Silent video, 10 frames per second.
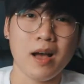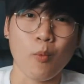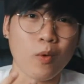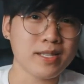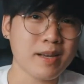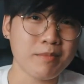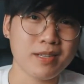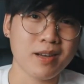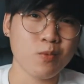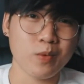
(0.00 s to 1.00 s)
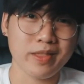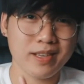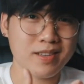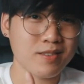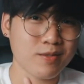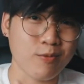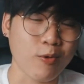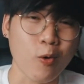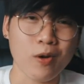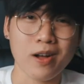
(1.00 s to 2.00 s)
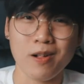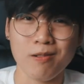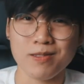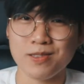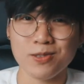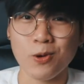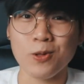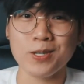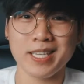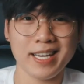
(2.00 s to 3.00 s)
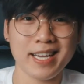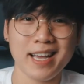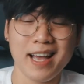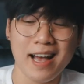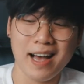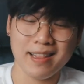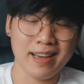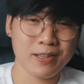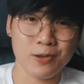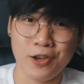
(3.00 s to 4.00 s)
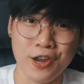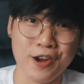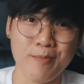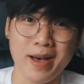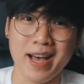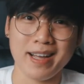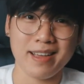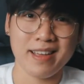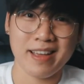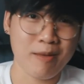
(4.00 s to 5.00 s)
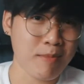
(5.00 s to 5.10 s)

Once I'm done with this vocal solo take, I like to hear it back.